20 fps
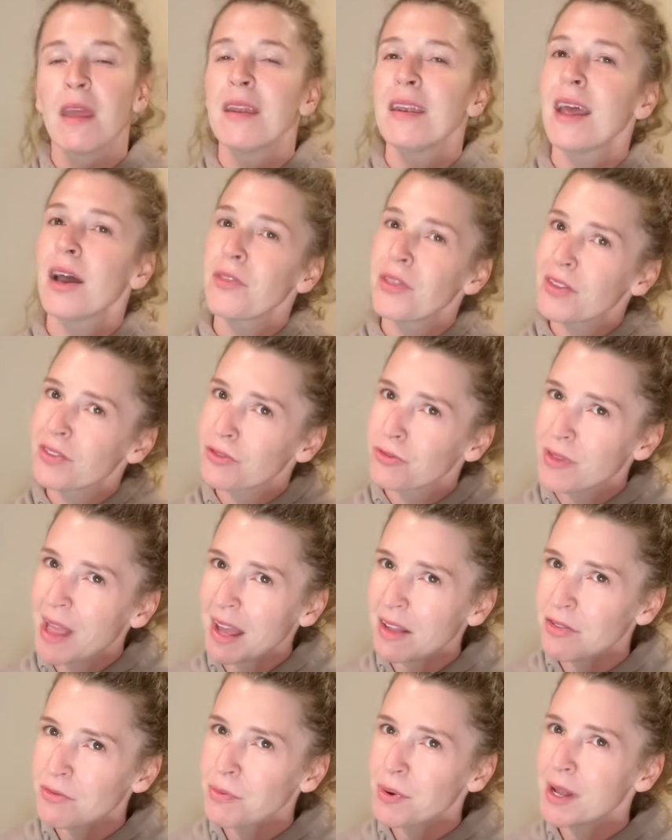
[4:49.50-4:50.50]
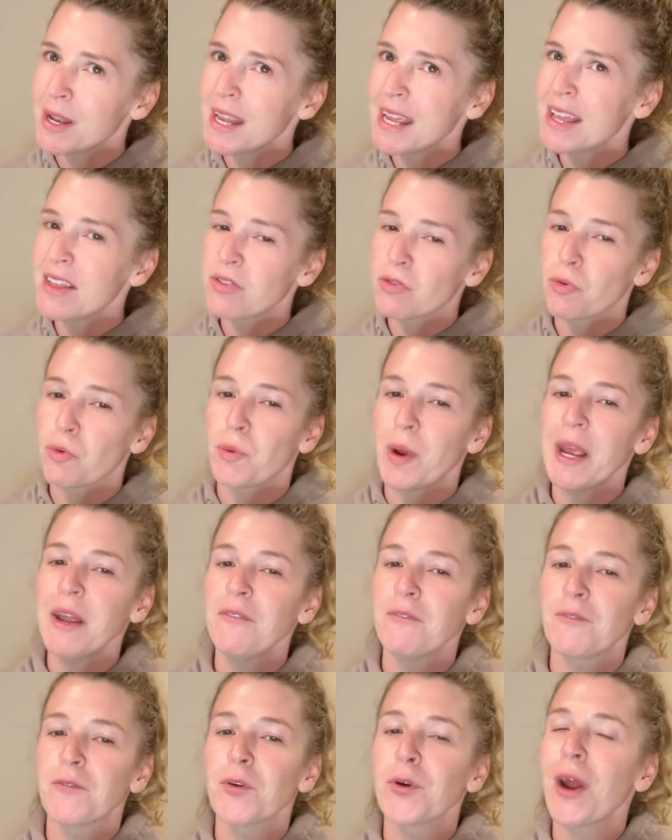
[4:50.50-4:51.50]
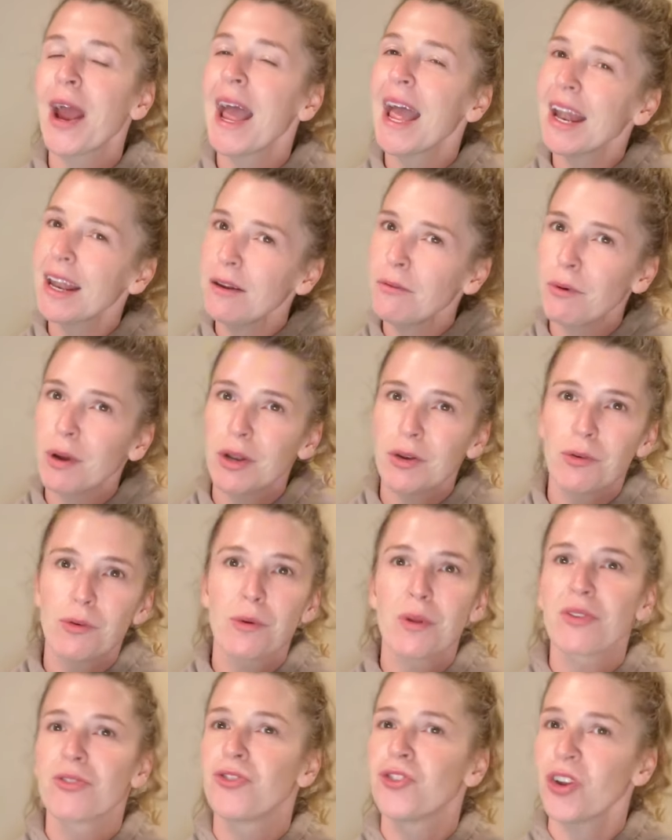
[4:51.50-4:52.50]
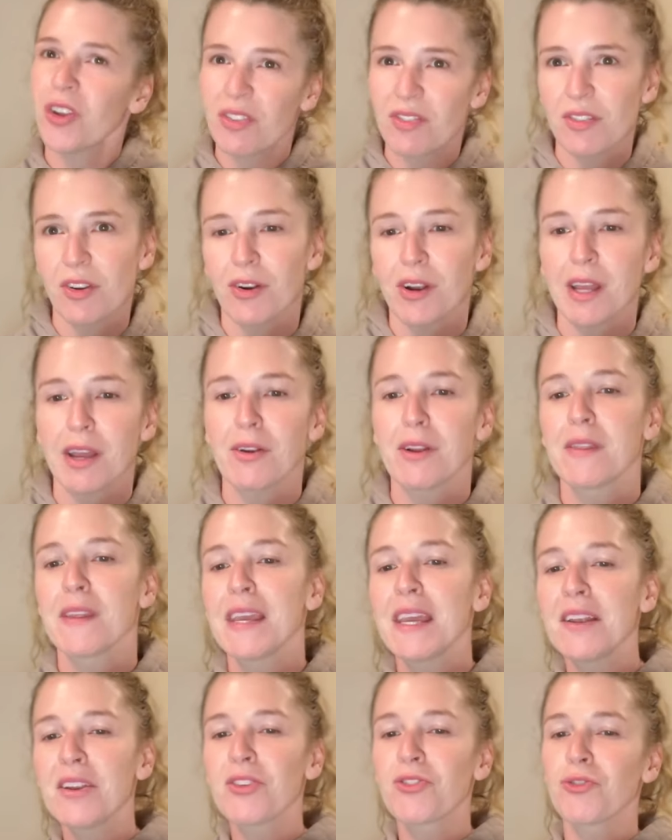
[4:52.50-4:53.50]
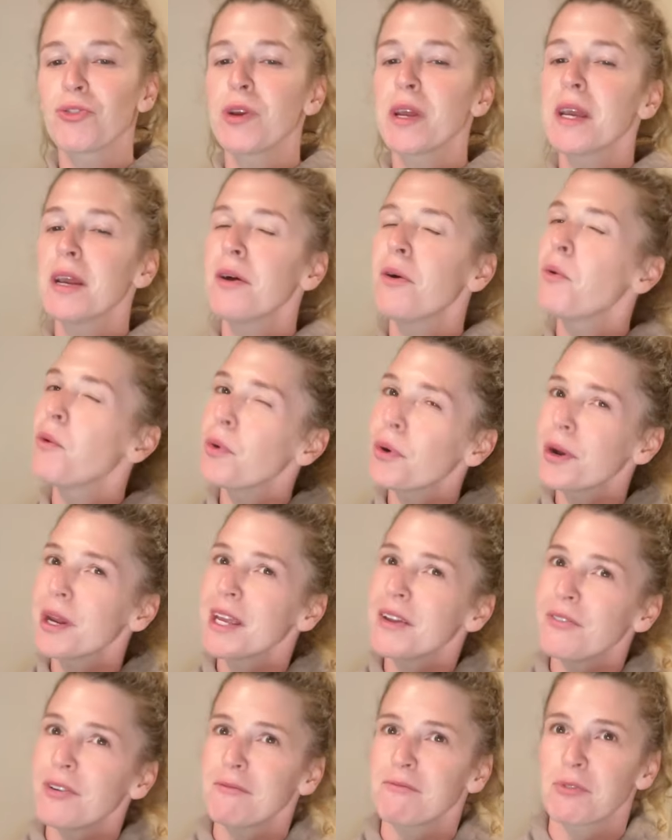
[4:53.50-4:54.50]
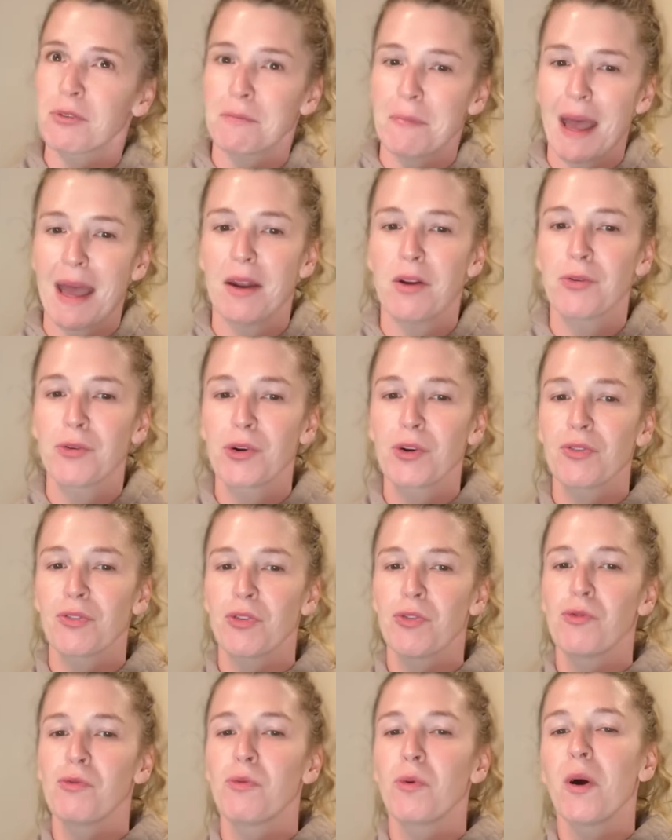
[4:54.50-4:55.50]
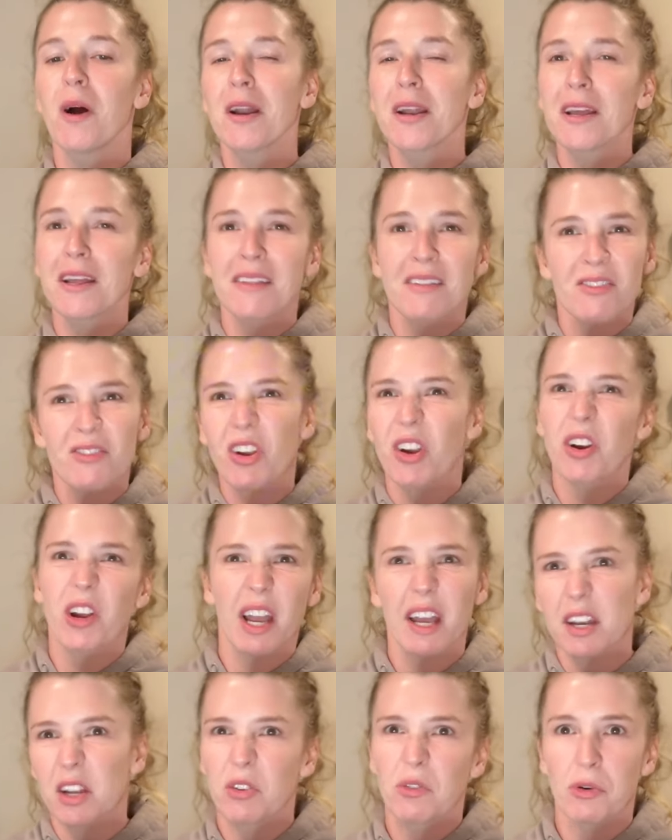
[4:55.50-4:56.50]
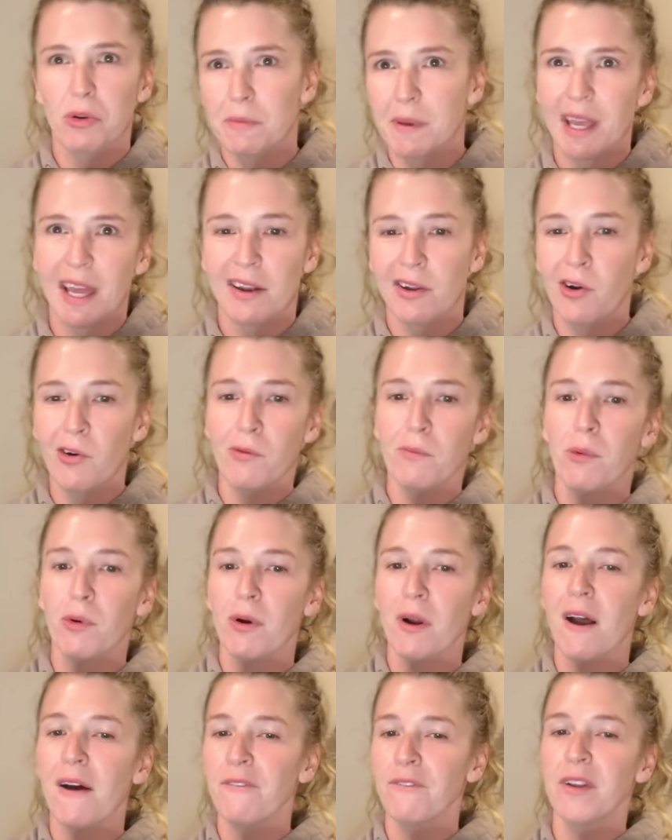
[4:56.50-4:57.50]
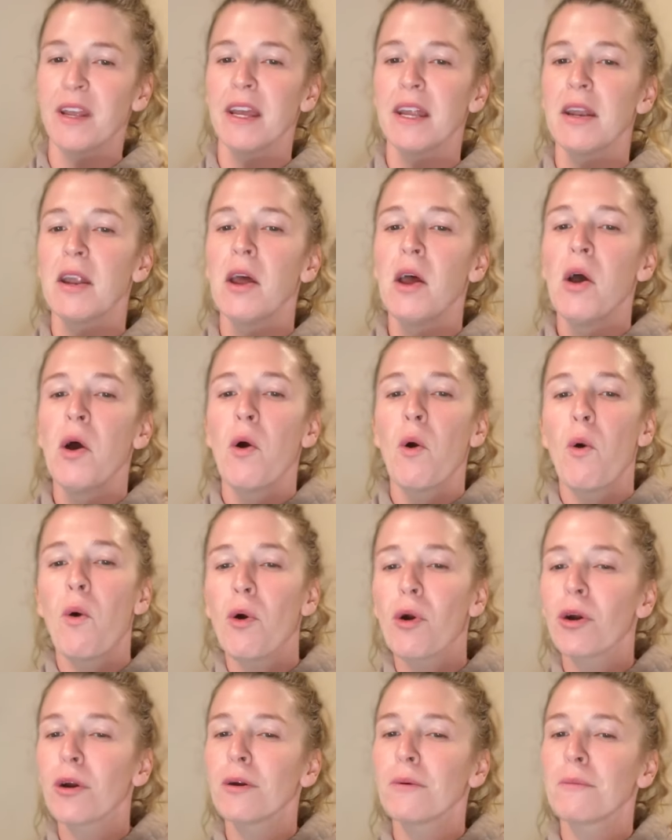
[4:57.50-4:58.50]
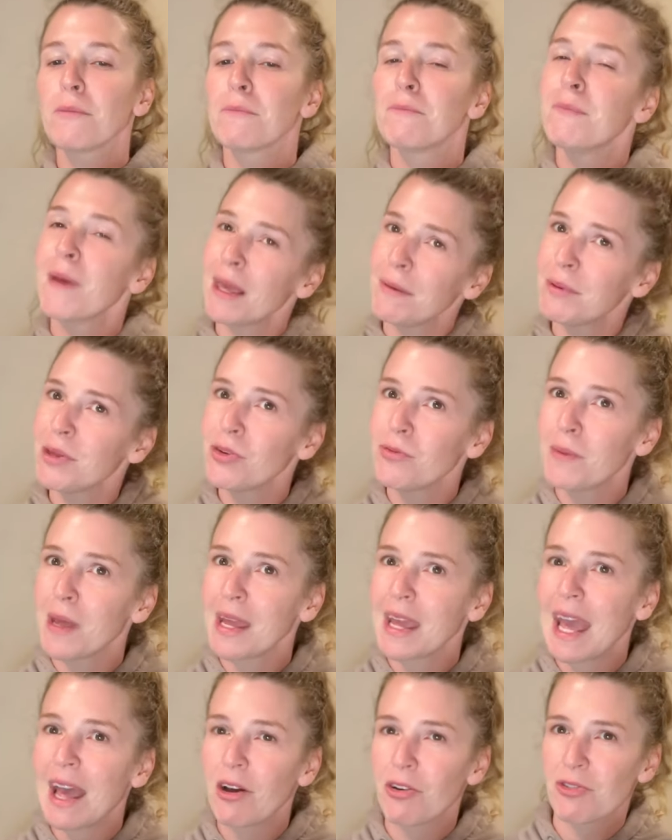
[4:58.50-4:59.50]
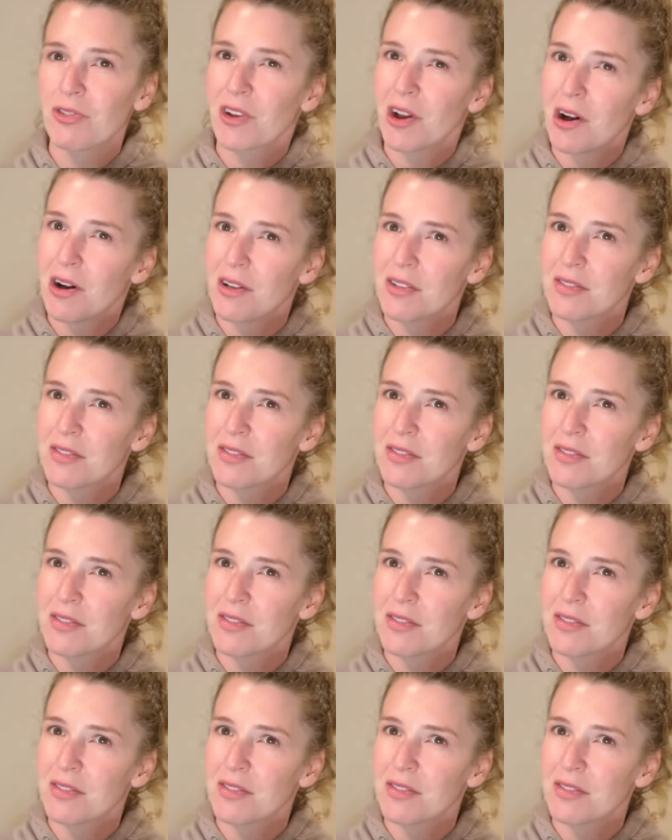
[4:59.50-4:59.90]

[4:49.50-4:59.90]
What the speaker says: Now, this next one is great for anyone who is just starting out in the industry, or even for pet owners who want to start kind of grooming at home more often, or maybe you make house calls